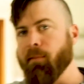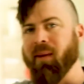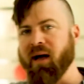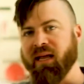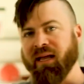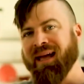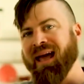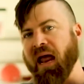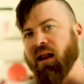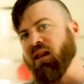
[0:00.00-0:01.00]
money
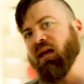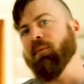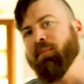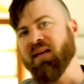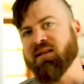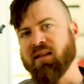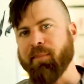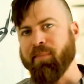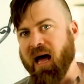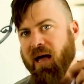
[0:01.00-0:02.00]
and claim a piece of
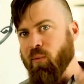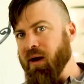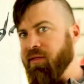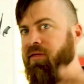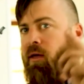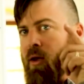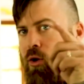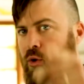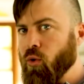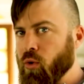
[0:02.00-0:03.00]
that pie with
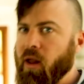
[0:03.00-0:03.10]
Google